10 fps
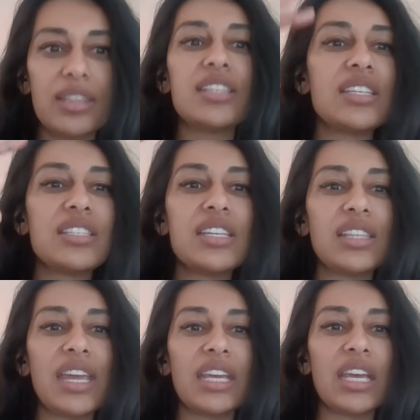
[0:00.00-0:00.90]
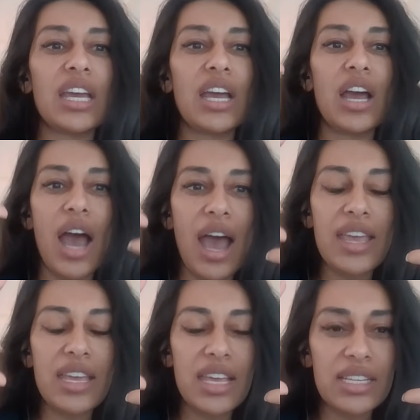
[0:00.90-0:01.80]
This isn't like,
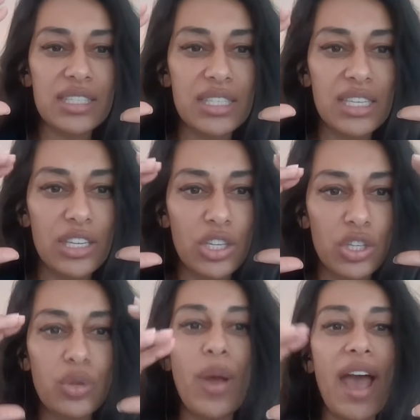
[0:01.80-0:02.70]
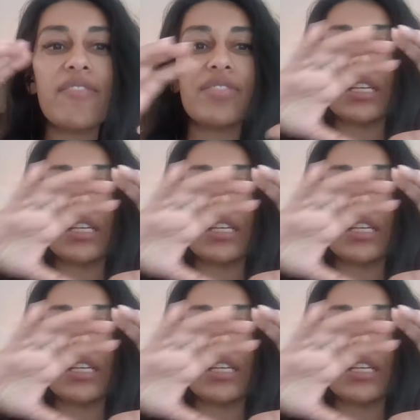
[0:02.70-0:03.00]
you have